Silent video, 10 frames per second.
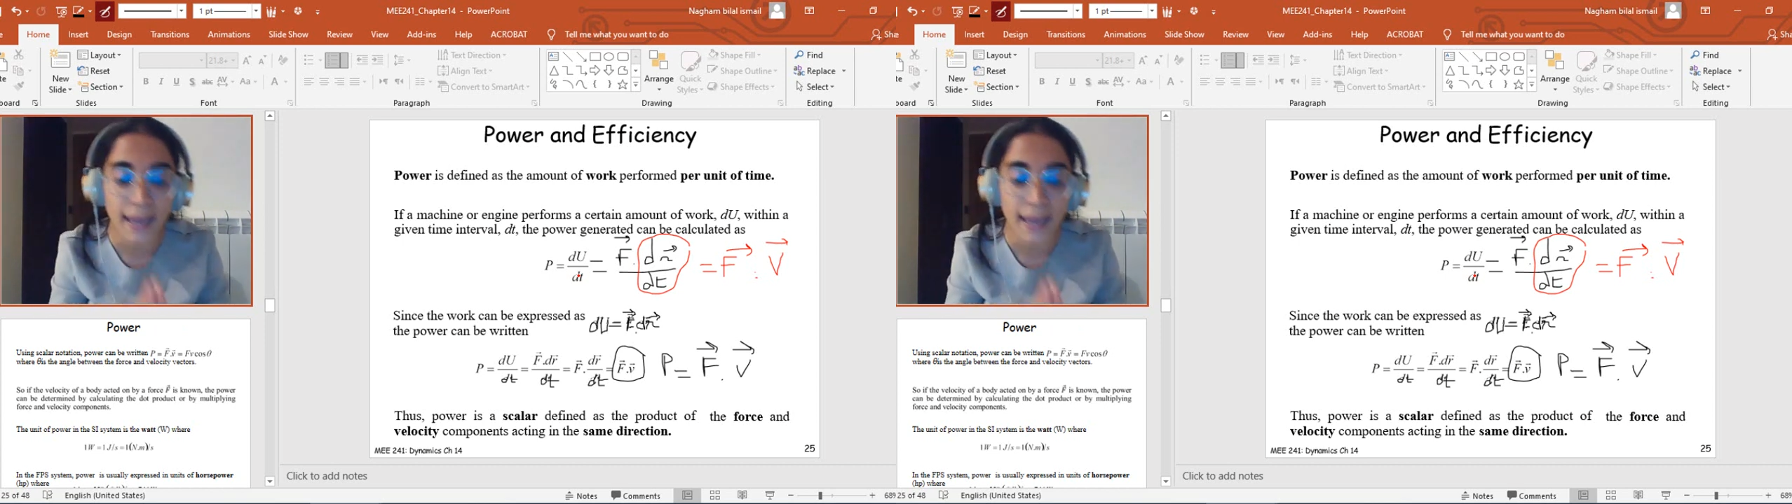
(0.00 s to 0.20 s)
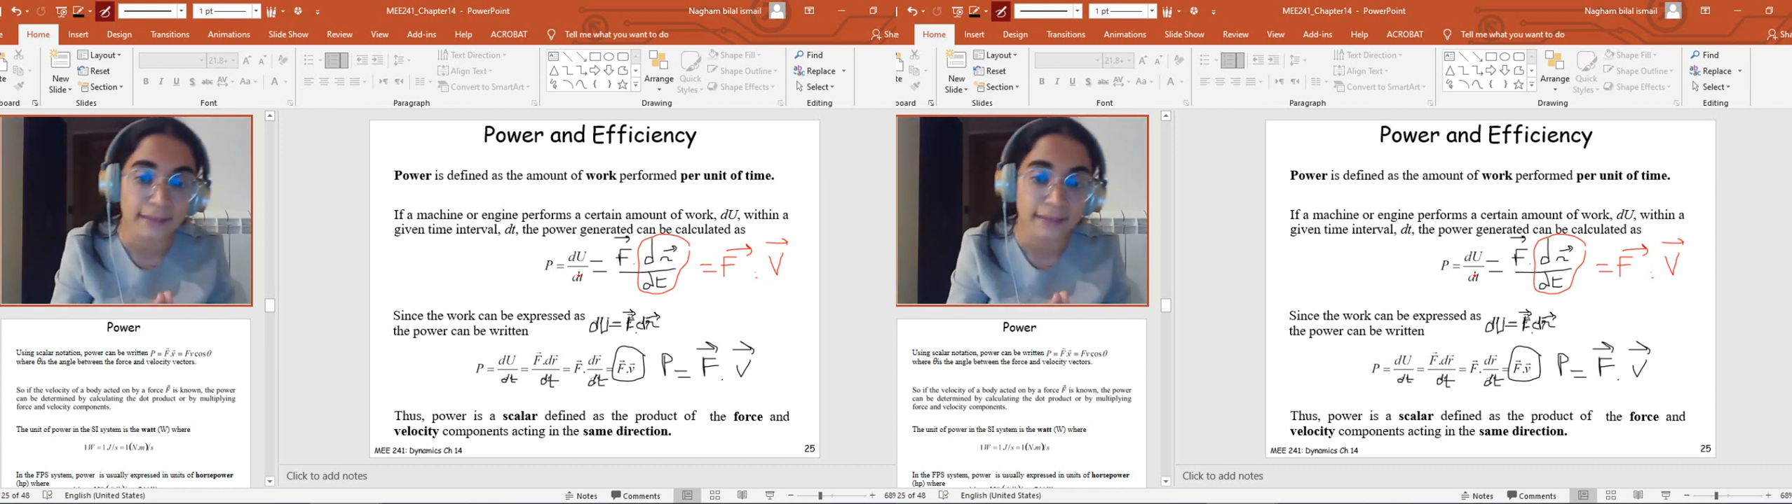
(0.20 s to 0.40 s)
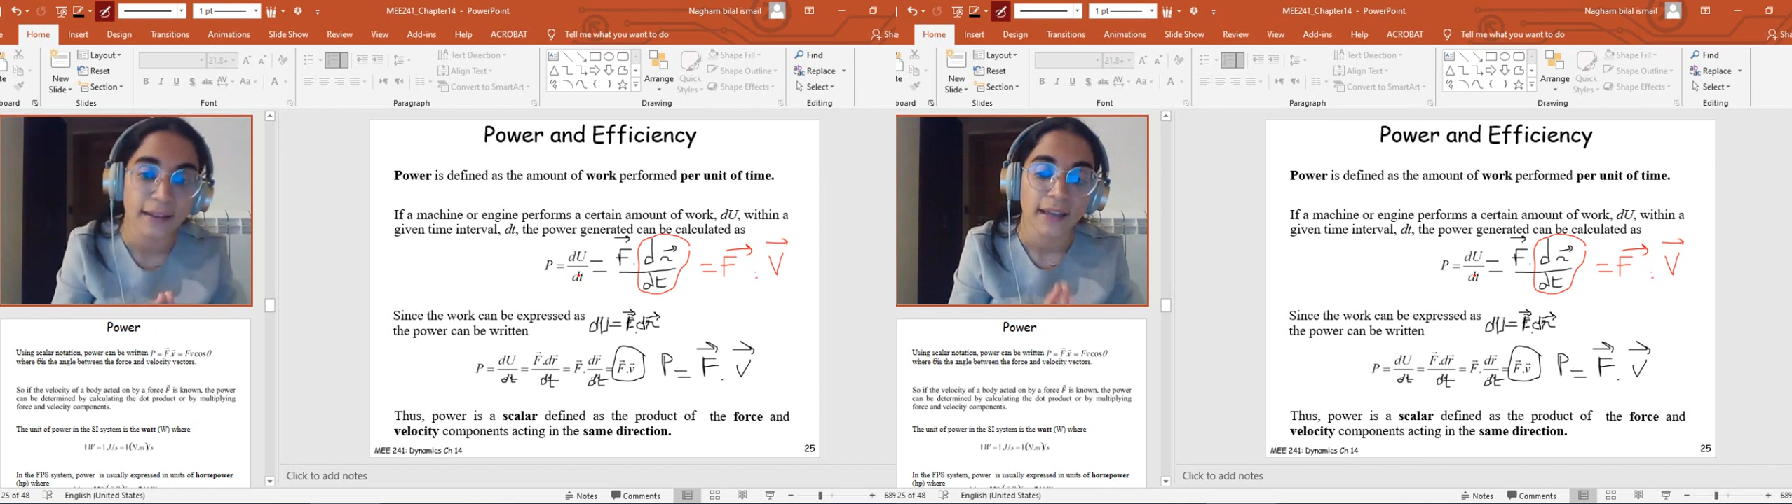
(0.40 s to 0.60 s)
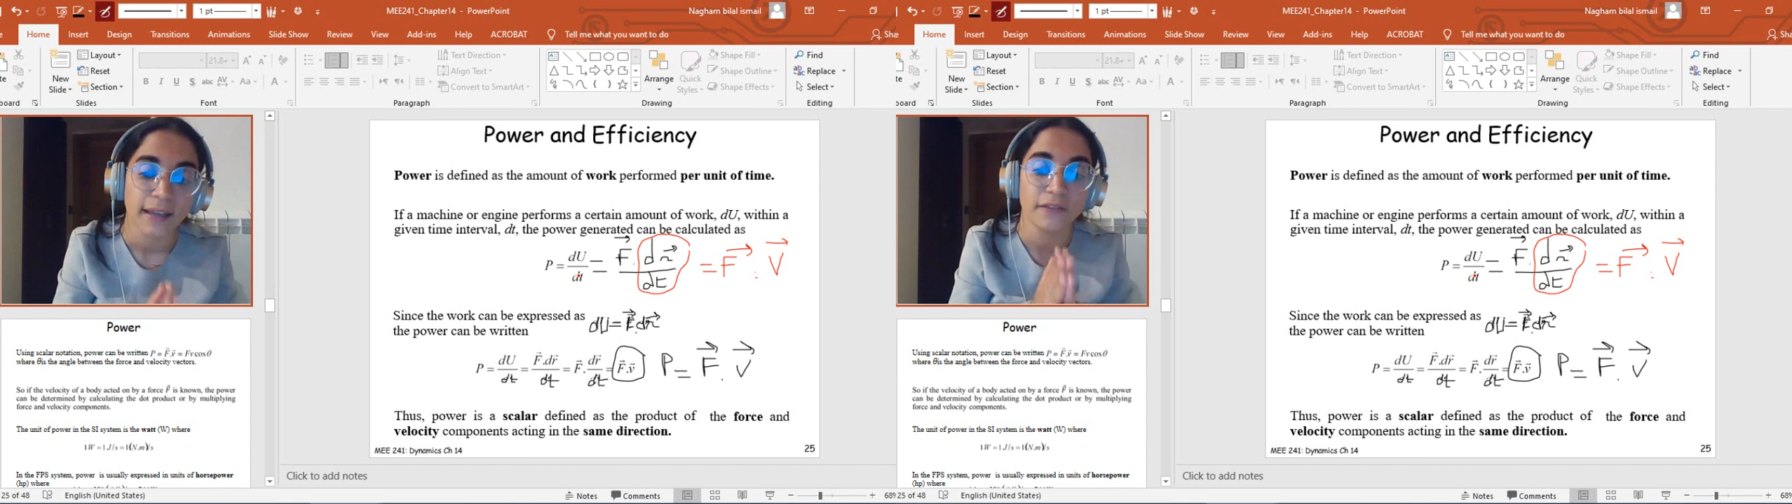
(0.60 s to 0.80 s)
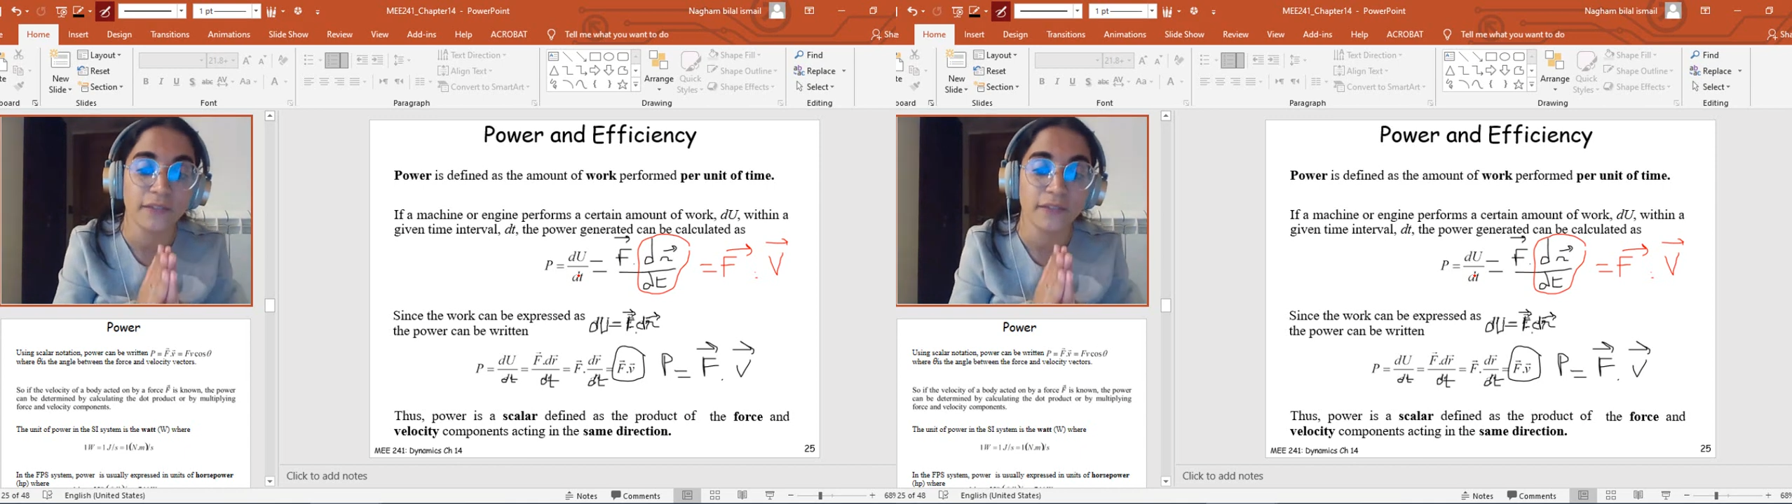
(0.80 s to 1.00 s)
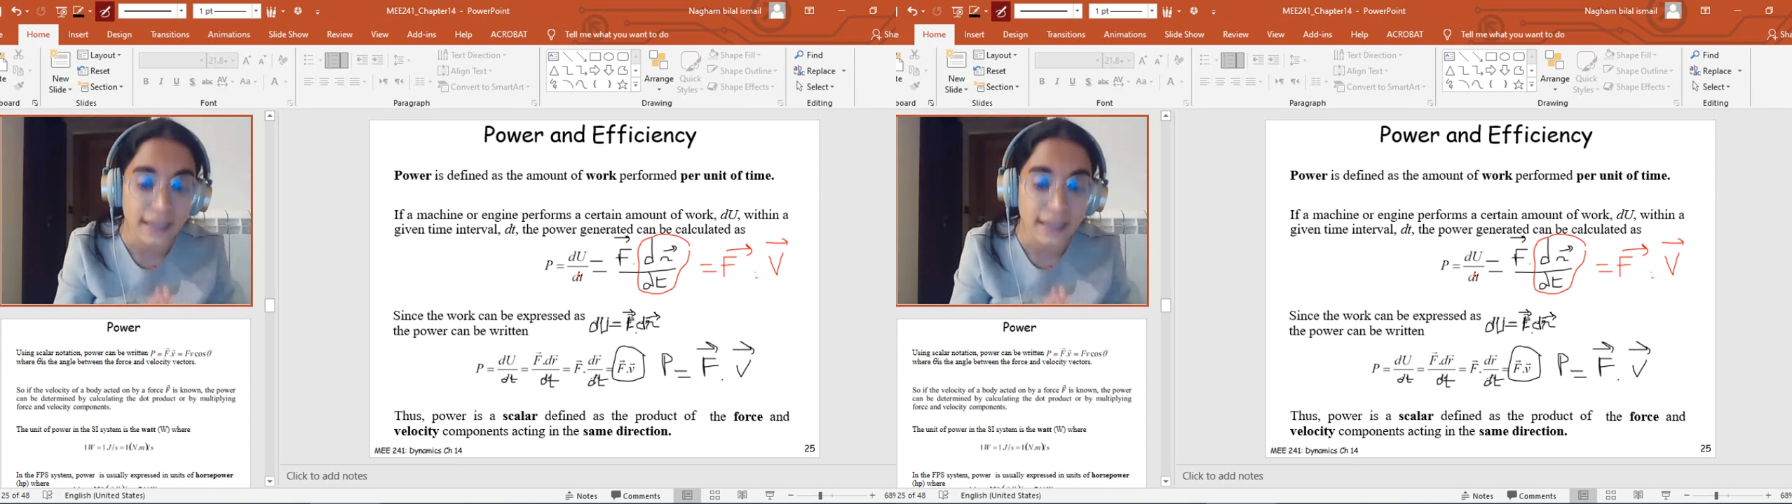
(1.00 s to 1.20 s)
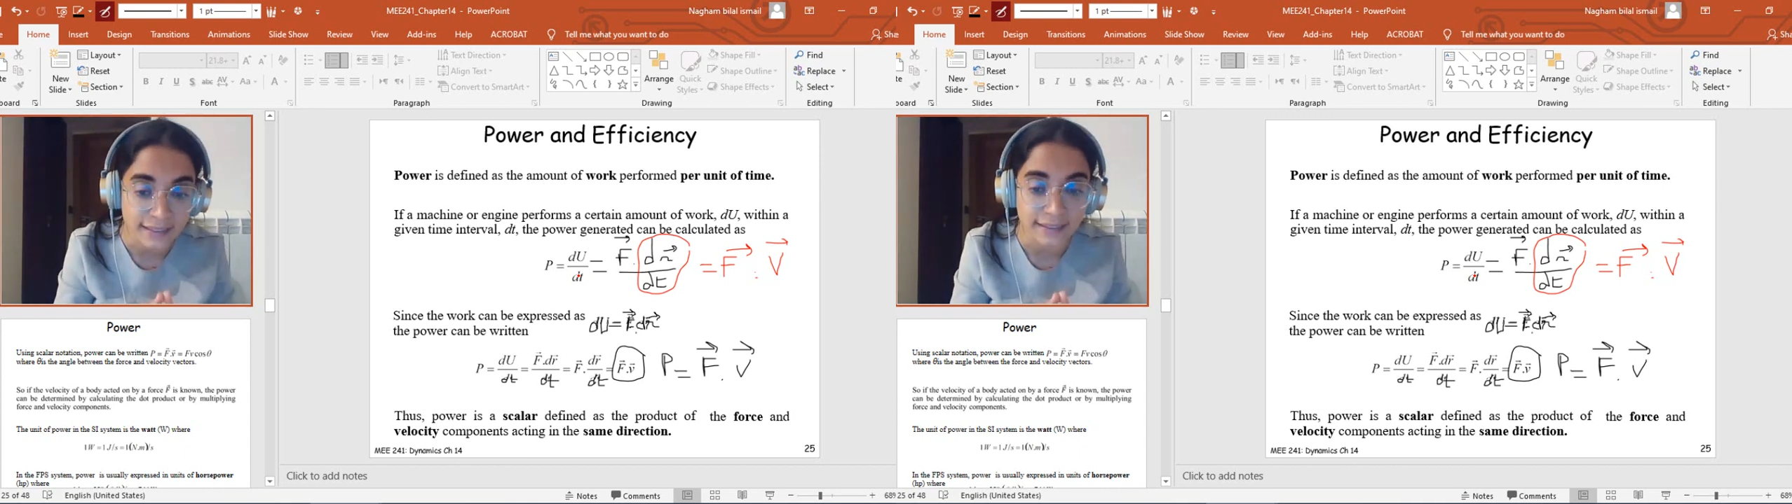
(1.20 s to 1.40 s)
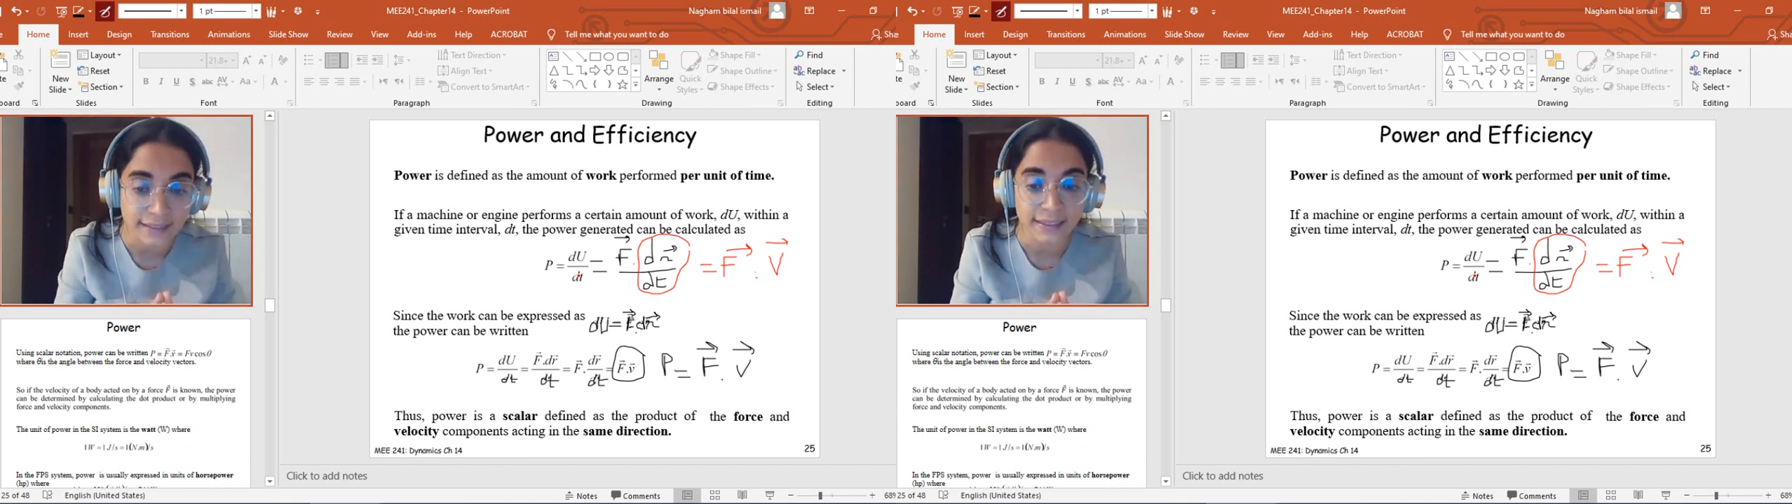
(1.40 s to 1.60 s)
and
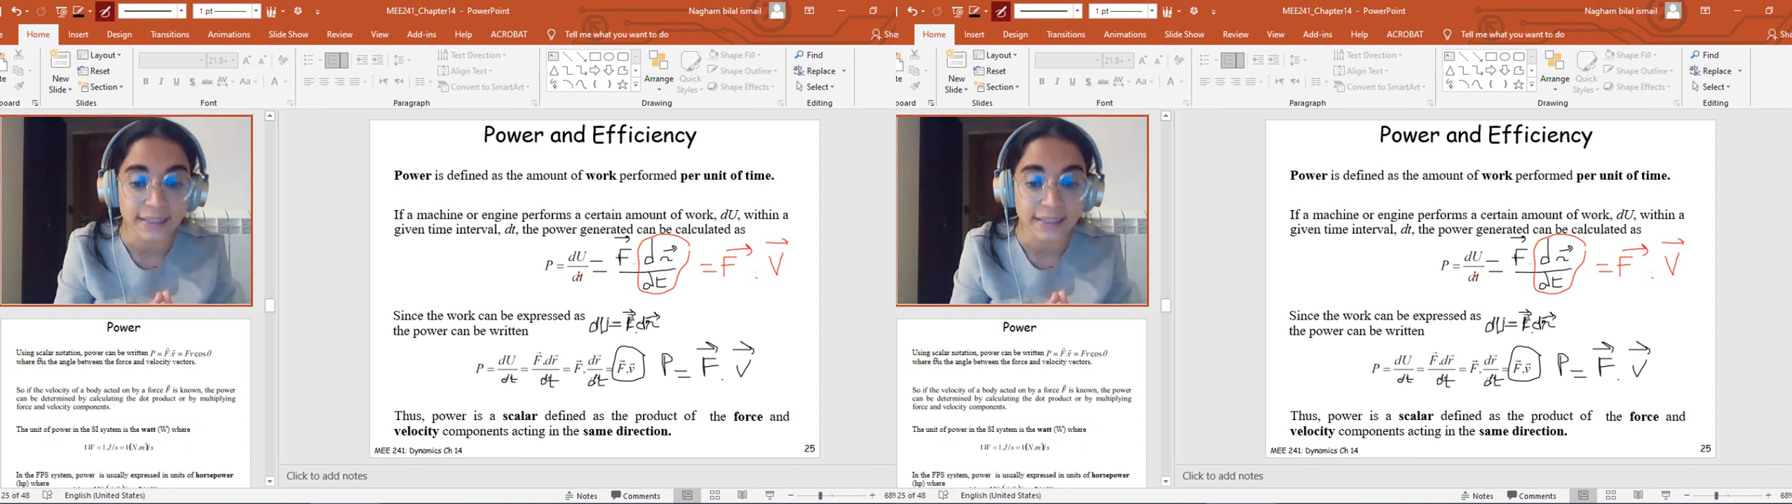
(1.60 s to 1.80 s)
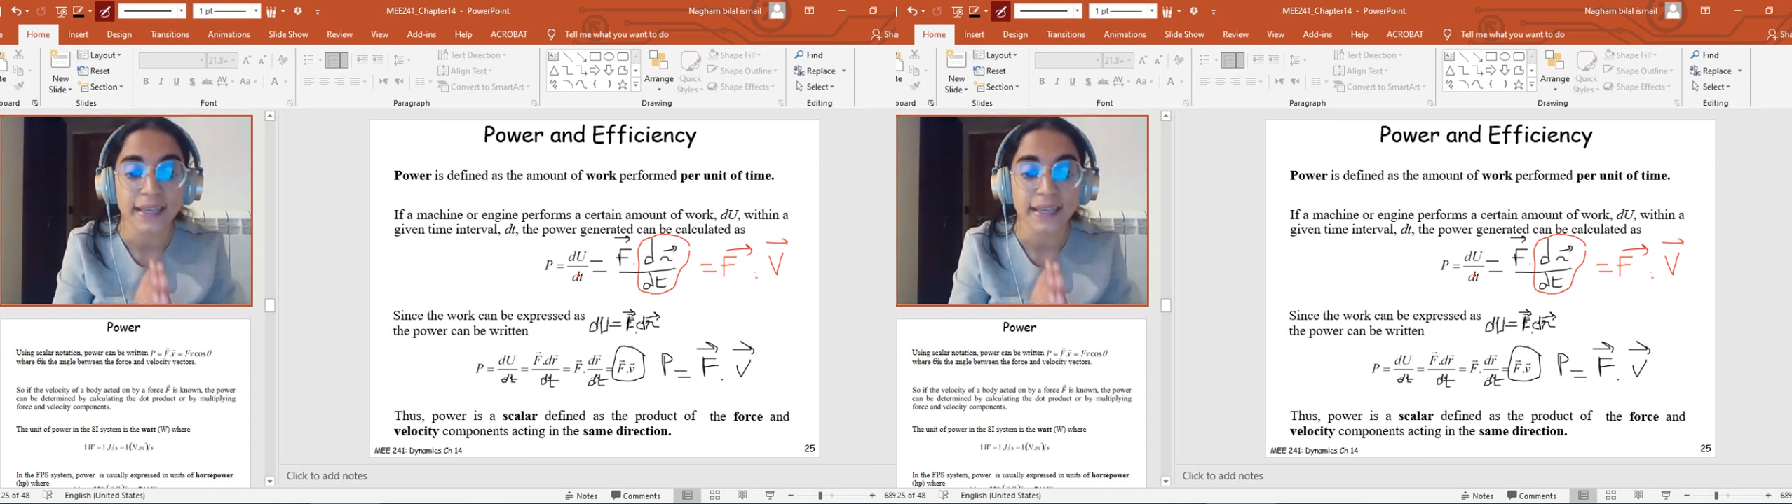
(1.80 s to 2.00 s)
velocity,